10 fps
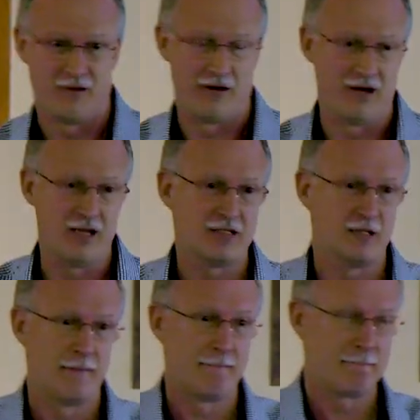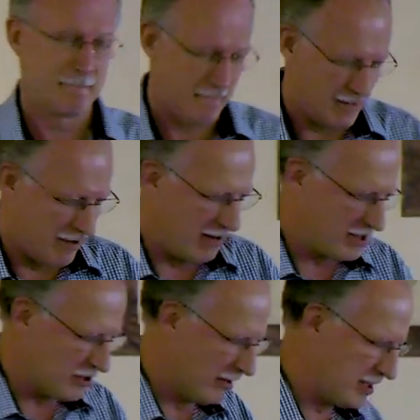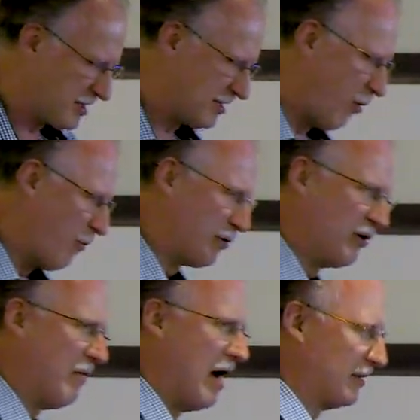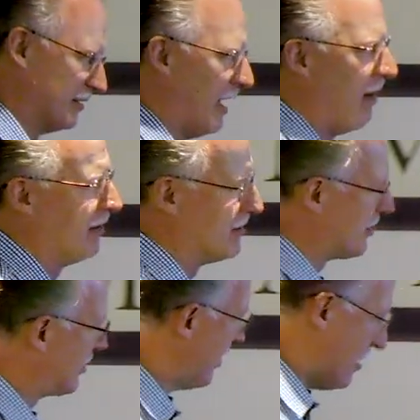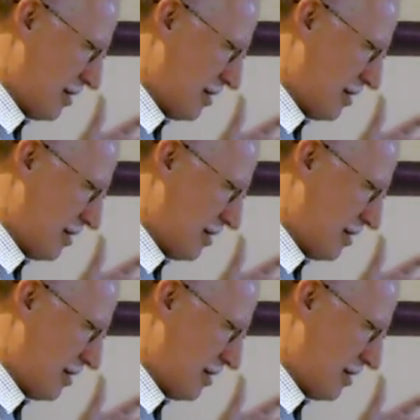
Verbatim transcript: All right, all right. So let's open your mouth now and just